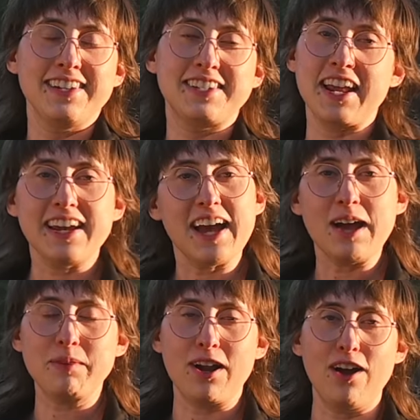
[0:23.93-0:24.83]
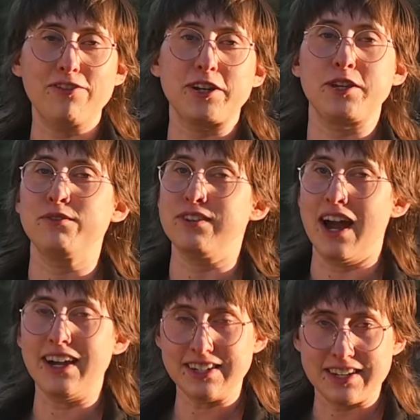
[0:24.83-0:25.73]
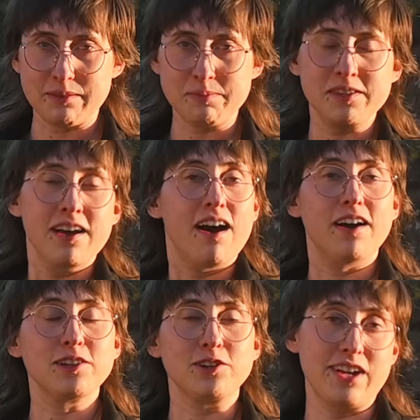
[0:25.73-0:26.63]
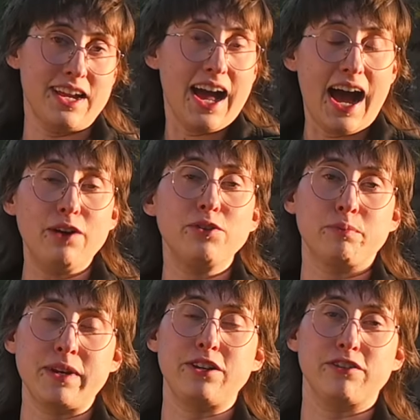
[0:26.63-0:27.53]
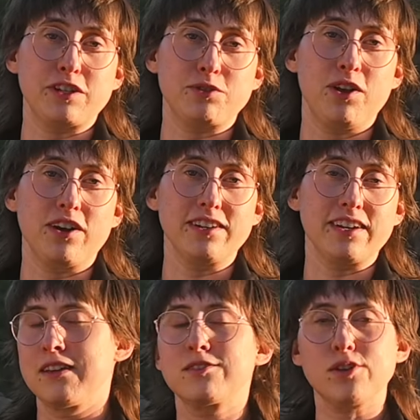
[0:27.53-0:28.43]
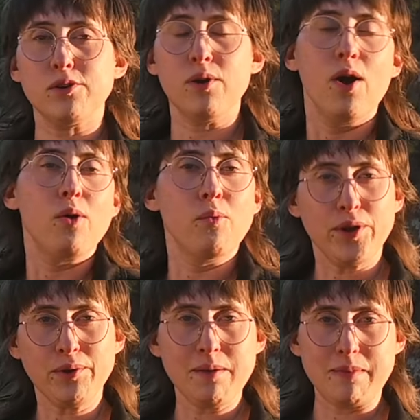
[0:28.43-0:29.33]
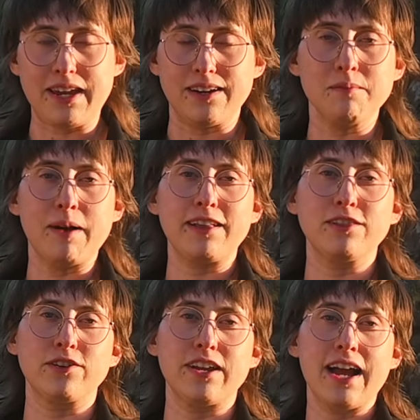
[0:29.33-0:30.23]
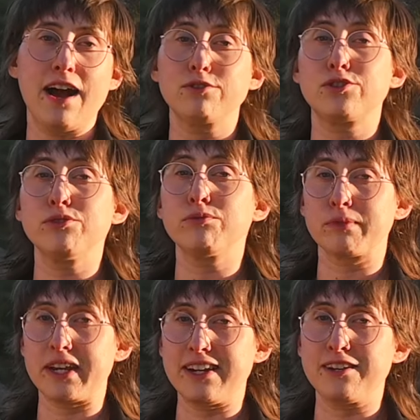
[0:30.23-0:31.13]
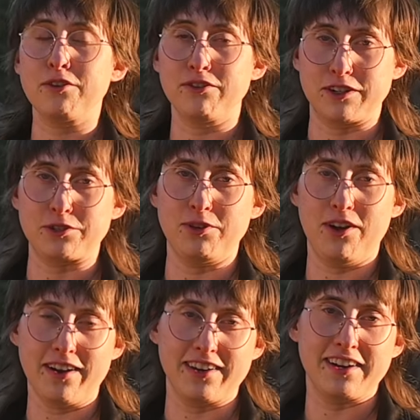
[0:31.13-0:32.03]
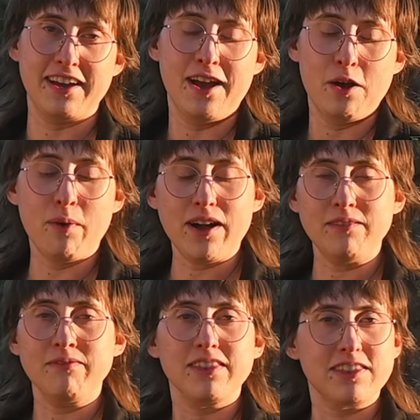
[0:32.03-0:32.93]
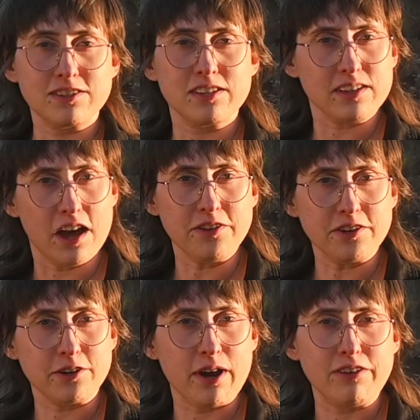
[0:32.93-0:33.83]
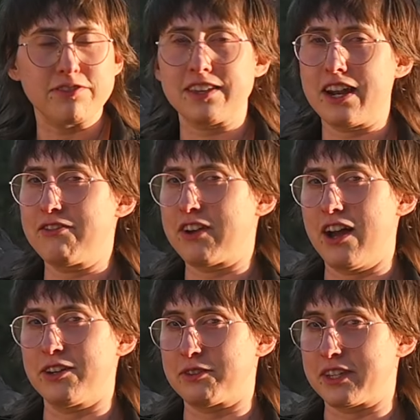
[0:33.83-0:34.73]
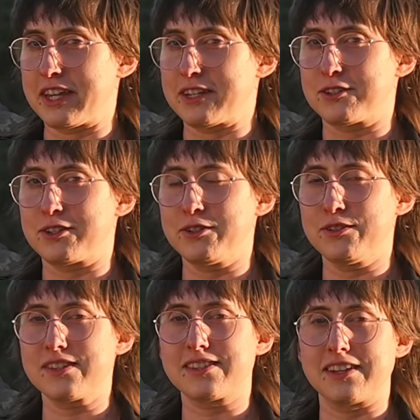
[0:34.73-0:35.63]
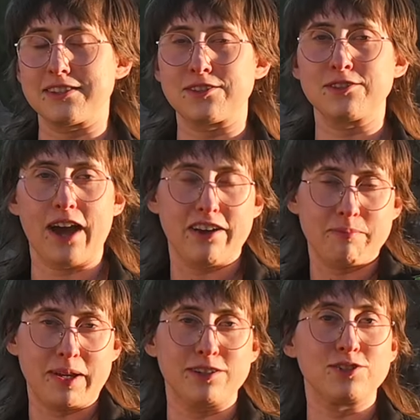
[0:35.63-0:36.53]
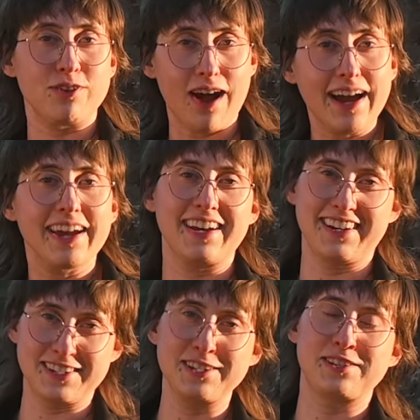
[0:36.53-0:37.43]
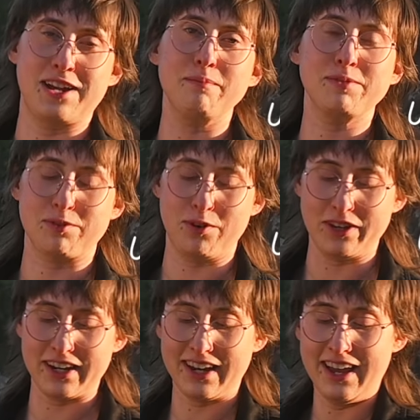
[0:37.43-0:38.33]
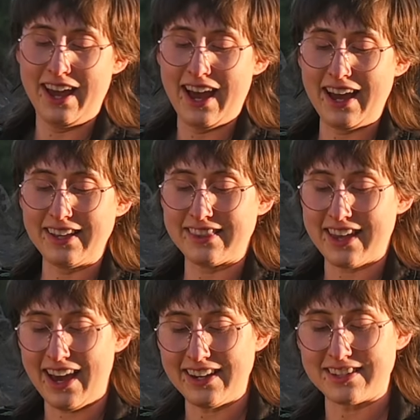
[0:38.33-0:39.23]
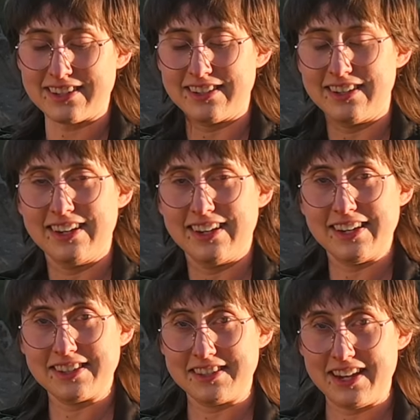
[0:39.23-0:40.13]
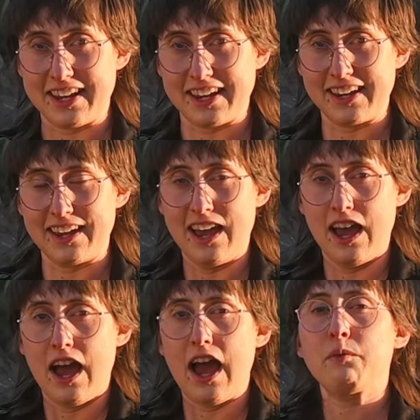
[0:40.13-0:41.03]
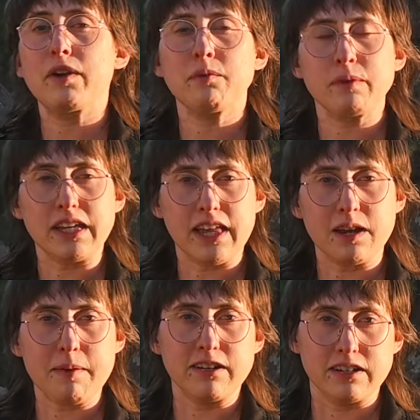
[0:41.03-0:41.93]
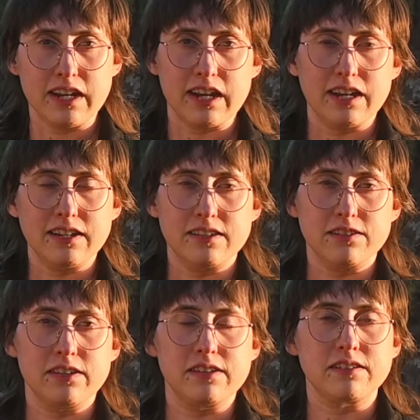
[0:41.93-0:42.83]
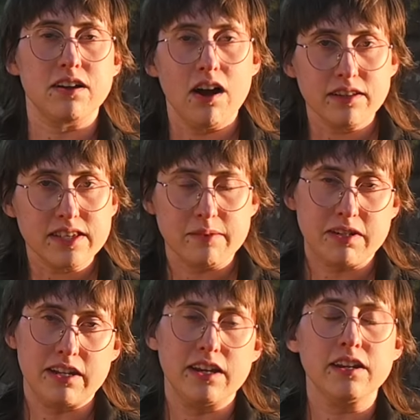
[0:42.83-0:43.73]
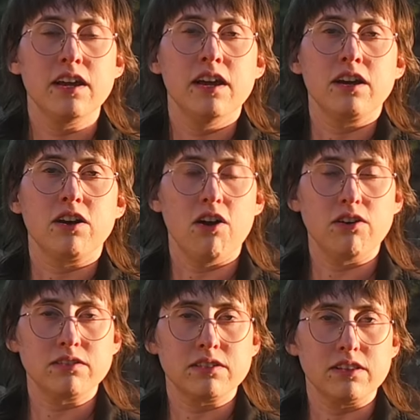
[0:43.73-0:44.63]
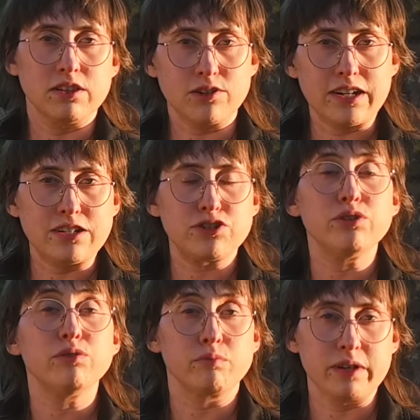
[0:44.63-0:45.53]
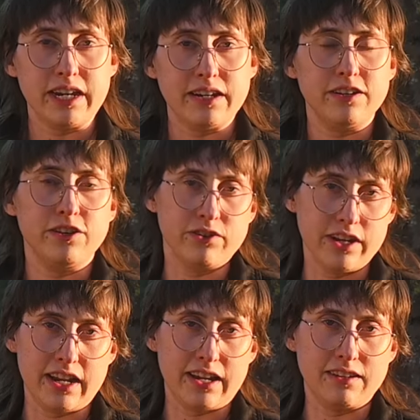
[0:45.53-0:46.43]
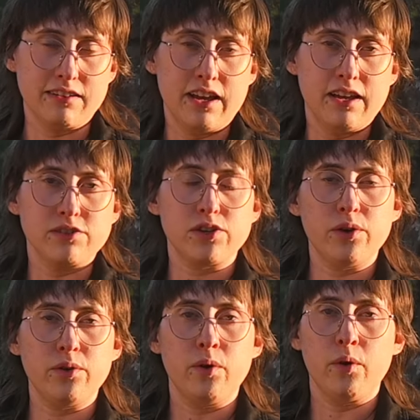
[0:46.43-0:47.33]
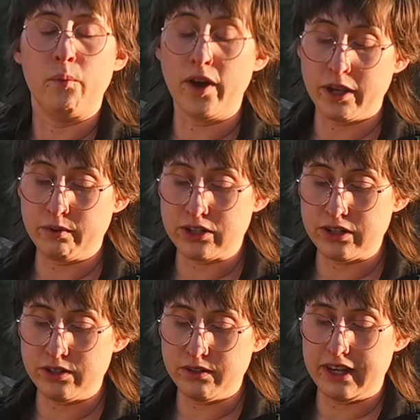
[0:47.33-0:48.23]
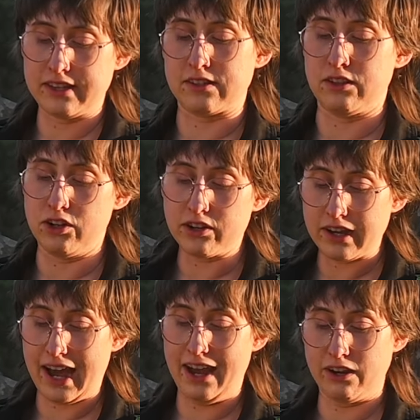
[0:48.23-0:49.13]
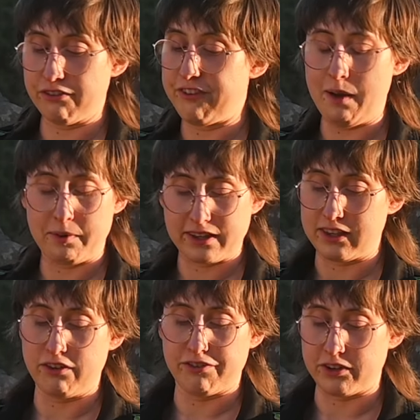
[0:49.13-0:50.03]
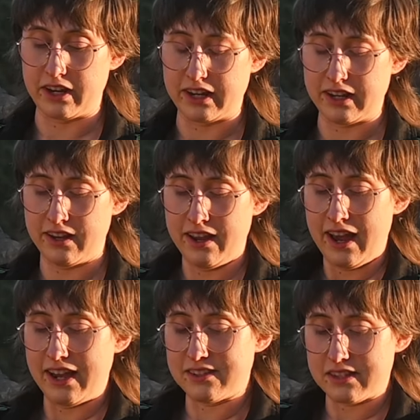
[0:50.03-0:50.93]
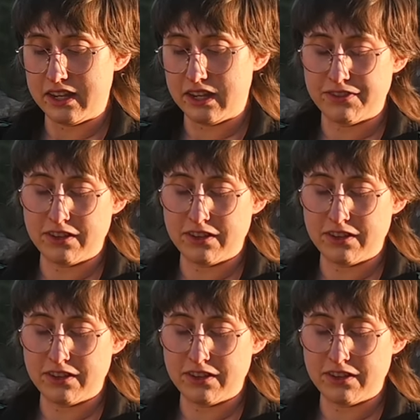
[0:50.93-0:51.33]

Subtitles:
Today, I'm going to offer you 9 tips on learning how to read your visual art. So what do I mean by learning how to read your visual art? Well, there's this other craft that I've gotten really into since I've been trying to stop scrolling, and that is knitting. And what I really like about knitting is there's this concept in it called learning to read your knitting. So what you would do is look at your fabric that you've created and see if